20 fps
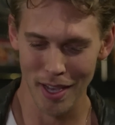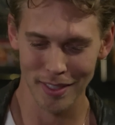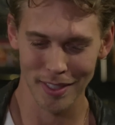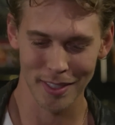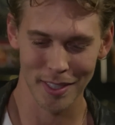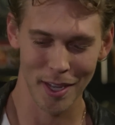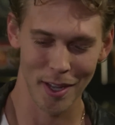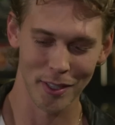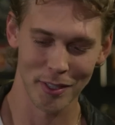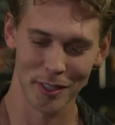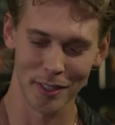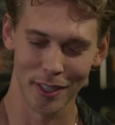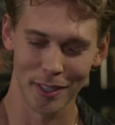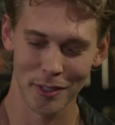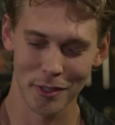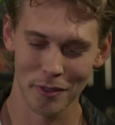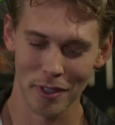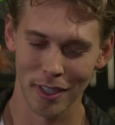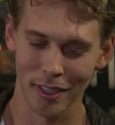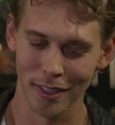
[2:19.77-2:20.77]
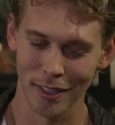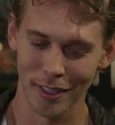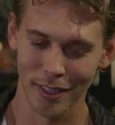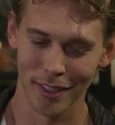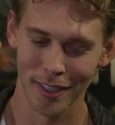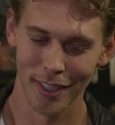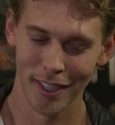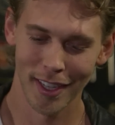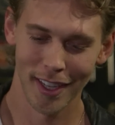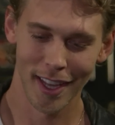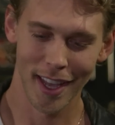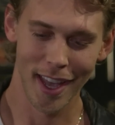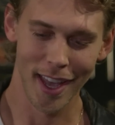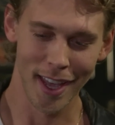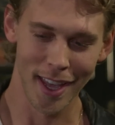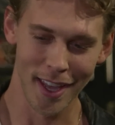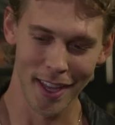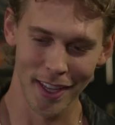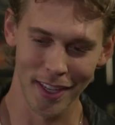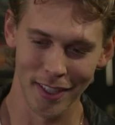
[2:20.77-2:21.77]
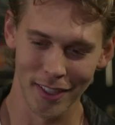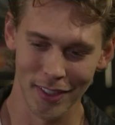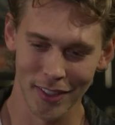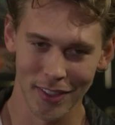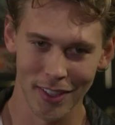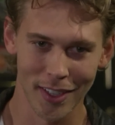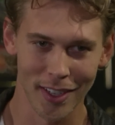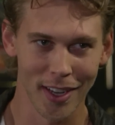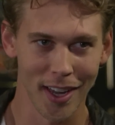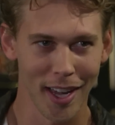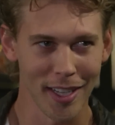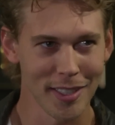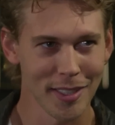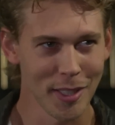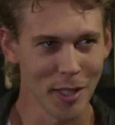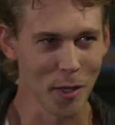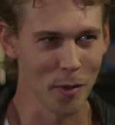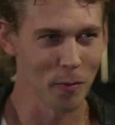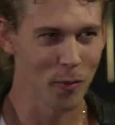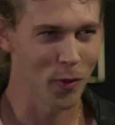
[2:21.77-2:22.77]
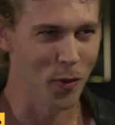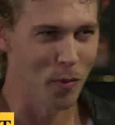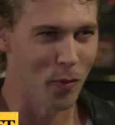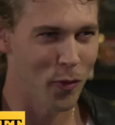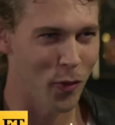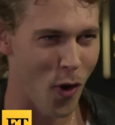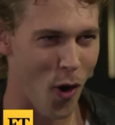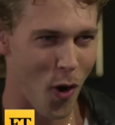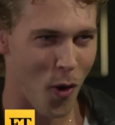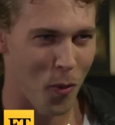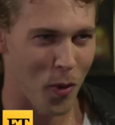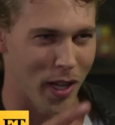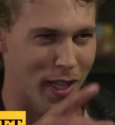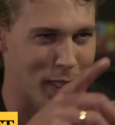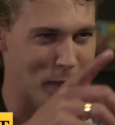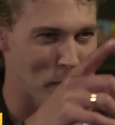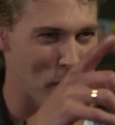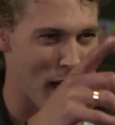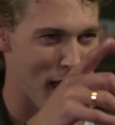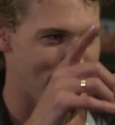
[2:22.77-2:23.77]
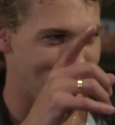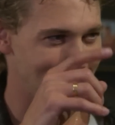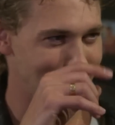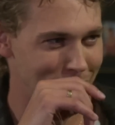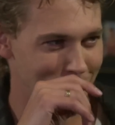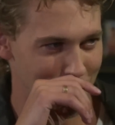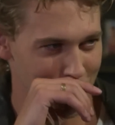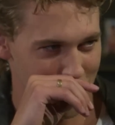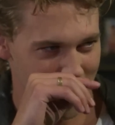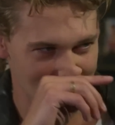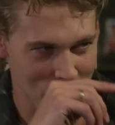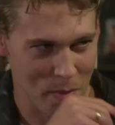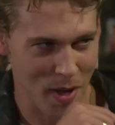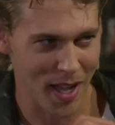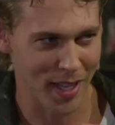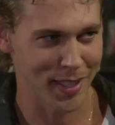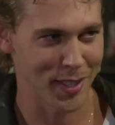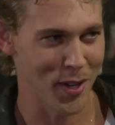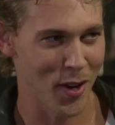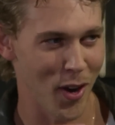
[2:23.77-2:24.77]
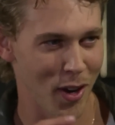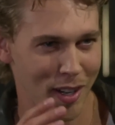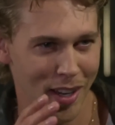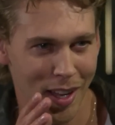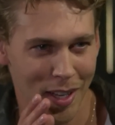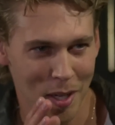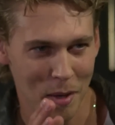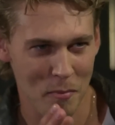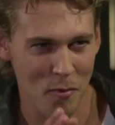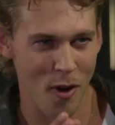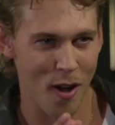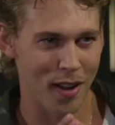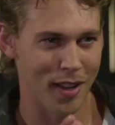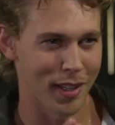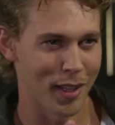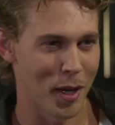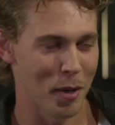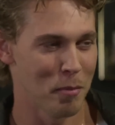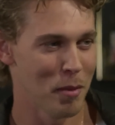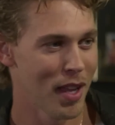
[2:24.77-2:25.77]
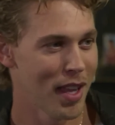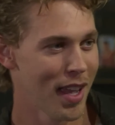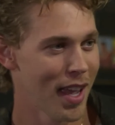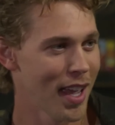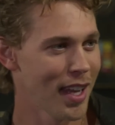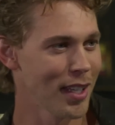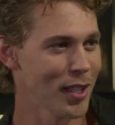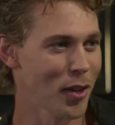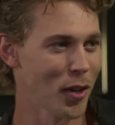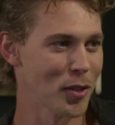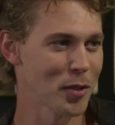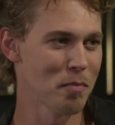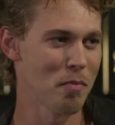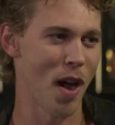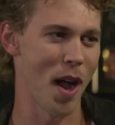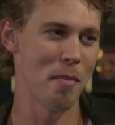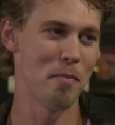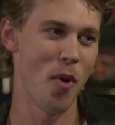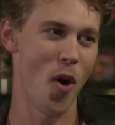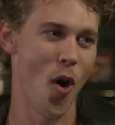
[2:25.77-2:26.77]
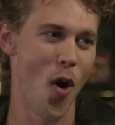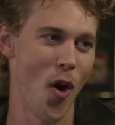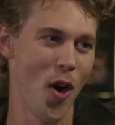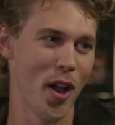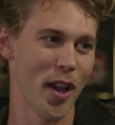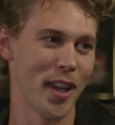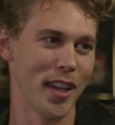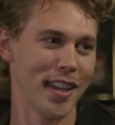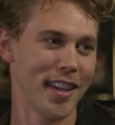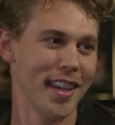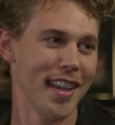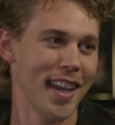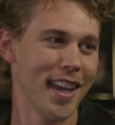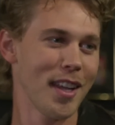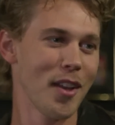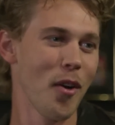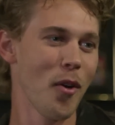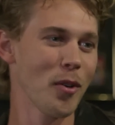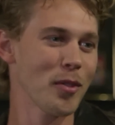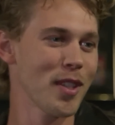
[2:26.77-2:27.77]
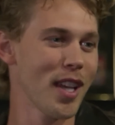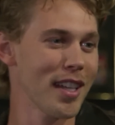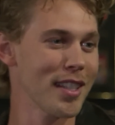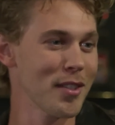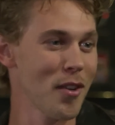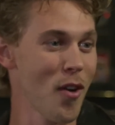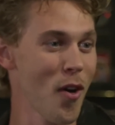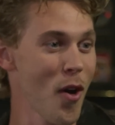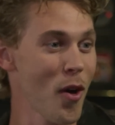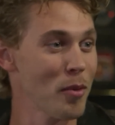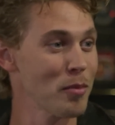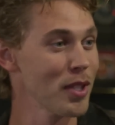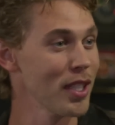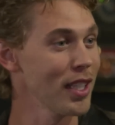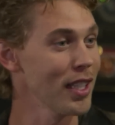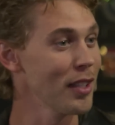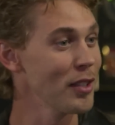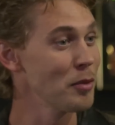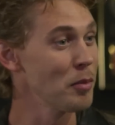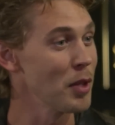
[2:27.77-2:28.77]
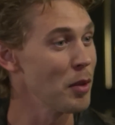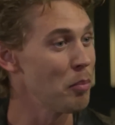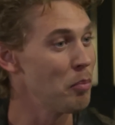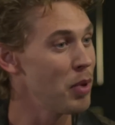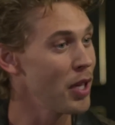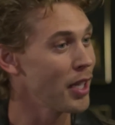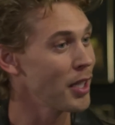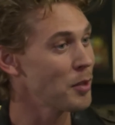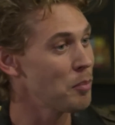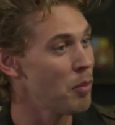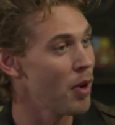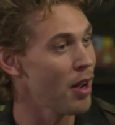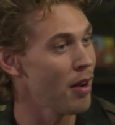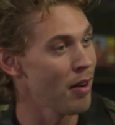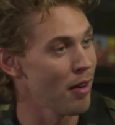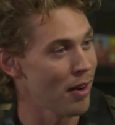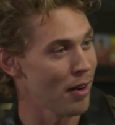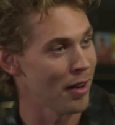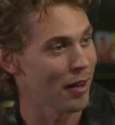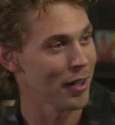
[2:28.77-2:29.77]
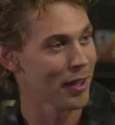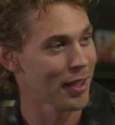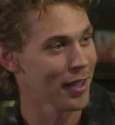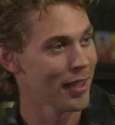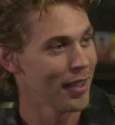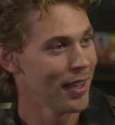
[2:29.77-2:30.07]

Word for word: Baz's house in Australia, and uh, I see him from far away. He's back in the in the backyard, and I come walking up, and he goes, "My boy!" and he holds out his arms and he gives me the biggest bear hug.